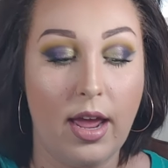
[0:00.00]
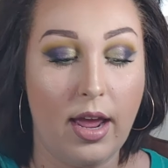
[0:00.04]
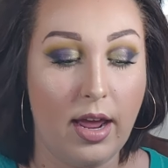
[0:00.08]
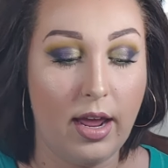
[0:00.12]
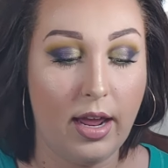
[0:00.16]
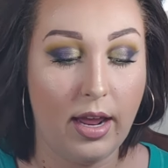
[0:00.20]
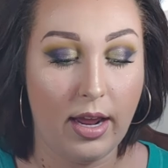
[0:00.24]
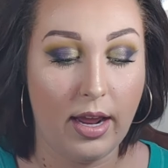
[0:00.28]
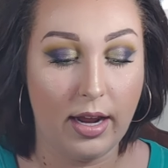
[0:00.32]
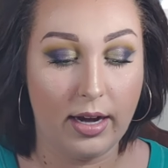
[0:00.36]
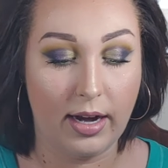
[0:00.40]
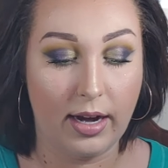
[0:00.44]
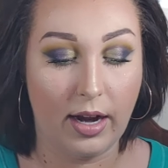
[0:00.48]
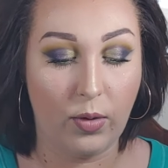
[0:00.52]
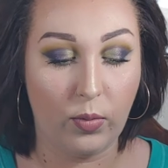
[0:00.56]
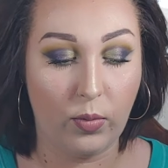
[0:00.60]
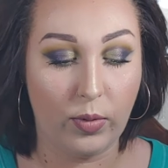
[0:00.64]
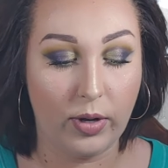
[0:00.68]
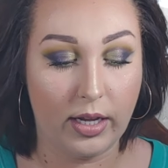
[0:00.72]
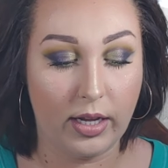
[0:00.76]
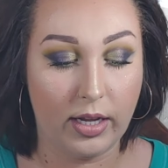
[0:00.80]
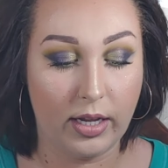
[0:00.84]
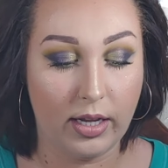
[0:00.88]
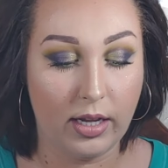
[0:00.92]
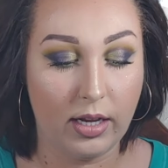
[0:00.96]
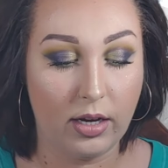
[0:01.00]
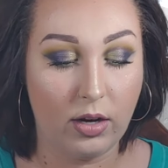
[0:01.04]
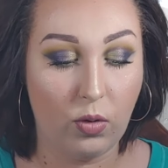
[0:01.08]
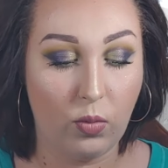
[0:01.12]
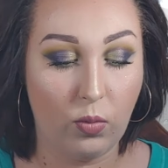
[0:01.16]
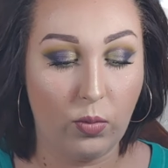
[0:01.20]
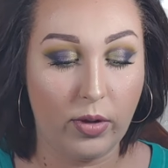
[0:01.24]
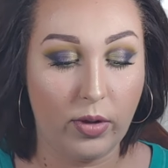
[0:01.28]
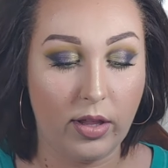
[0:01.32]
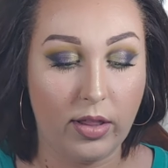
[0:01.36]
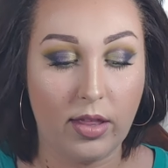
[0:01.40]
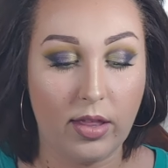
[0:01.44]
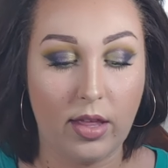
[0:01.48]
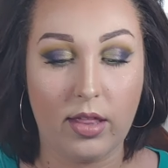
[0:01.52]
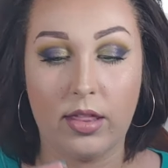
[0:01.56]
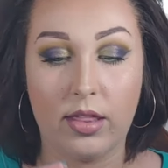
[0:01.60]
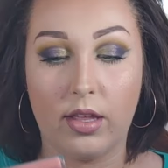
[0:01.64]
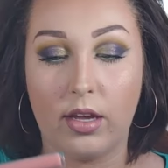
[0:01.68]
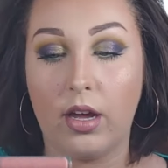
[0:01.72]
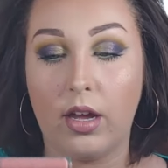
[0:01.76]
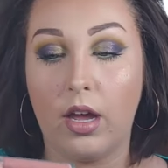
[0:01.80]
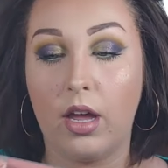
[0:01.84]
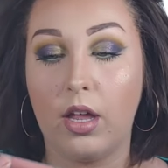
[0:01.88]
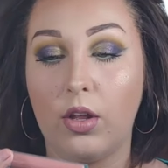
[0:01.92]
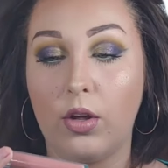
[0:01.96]
And I went in with
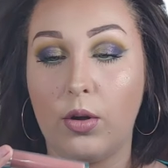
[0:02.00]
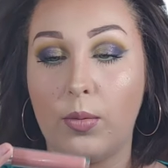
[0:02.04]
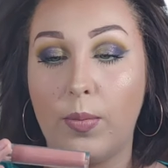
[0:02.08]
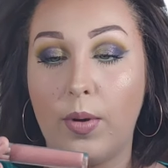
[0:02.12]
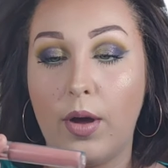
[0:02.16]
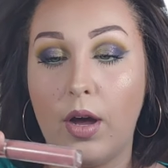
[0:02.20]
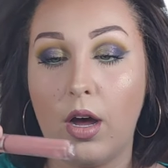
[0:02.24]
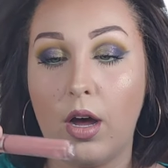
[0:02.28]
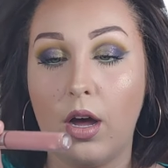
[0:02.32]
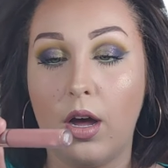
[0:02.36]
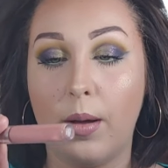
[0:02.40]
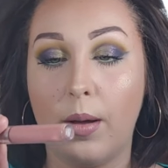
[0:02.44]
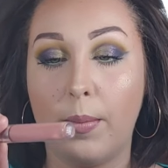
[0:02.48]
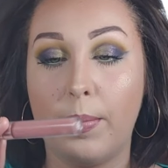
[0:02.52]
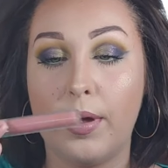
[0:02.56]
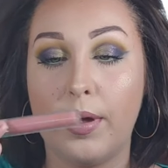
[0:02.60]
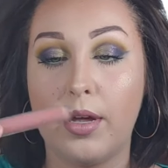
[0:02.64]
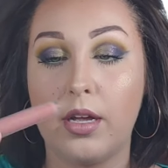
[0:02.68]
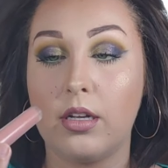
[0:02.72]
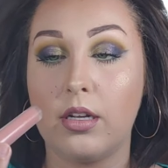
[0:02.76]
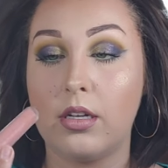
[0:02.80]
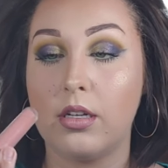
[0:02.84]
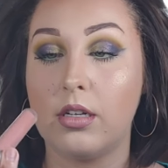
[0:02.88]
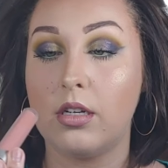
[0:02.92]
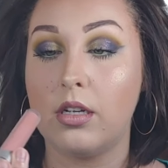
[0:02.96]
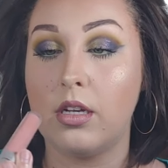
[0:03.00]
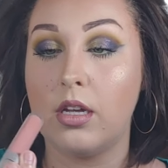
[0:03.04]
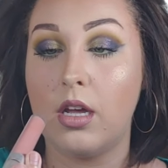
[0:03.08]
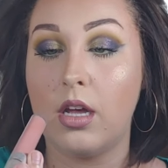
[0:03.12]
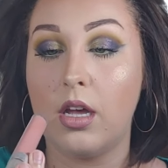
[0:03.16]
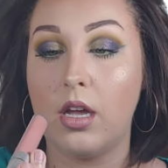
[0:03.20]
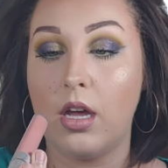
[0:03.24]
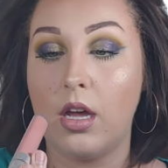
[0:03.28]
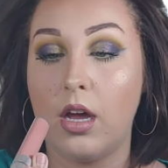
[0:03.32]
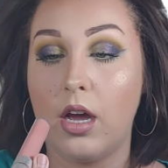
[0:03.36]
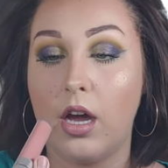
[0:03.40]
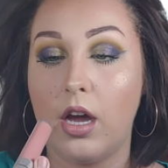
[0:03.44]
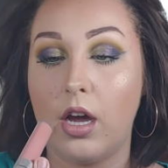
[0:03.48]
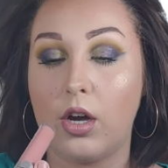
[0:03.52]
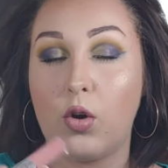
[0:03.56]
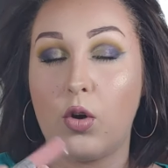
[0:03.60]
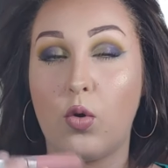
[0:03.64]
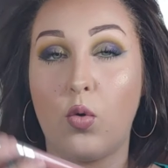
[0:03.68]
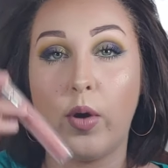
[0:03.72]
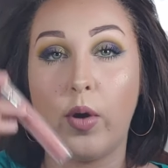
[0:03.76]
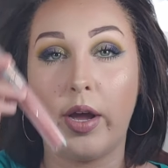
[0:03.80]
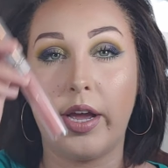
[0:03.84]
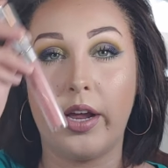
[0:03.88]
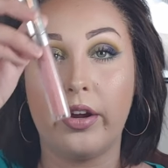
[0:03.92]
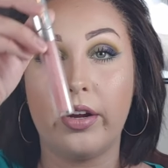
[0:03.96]
the ColourPop
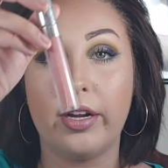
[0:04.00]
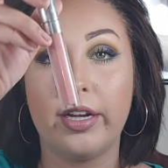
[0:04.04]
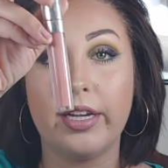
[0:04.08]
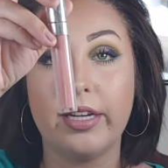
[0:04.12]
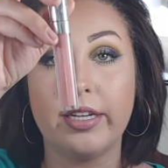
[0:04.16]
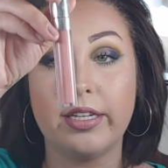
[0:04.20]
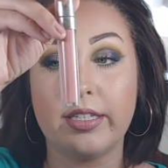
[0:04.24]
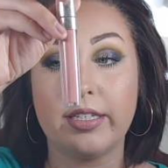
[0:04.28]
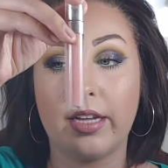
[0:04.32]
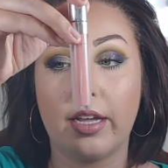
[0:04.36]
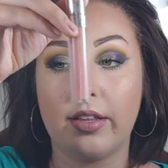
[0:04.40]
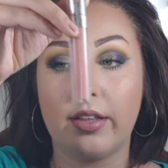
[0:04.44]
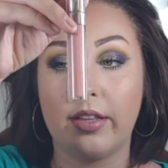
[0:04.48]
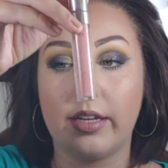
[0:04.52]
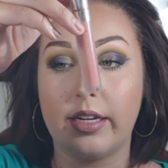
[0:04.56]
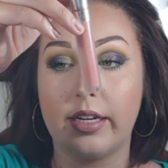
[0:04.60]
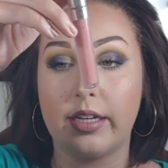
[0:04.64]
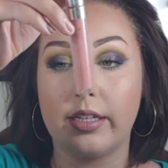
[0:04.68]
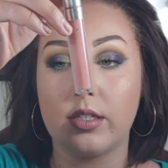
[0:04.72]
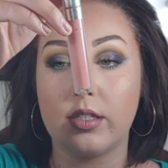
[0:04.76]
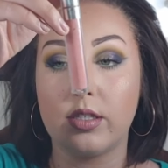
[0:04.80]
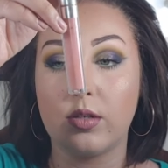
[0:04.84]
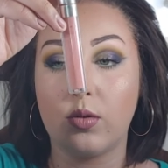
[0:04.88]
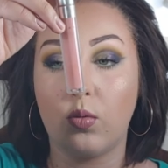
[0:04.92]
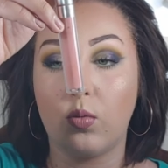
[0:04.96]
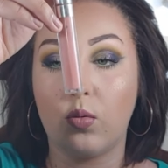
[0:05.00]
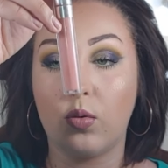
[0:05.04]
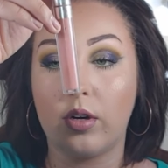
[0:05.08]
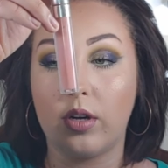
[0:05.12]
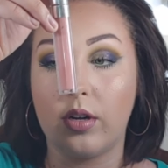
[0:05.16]
Aquarius. I think it's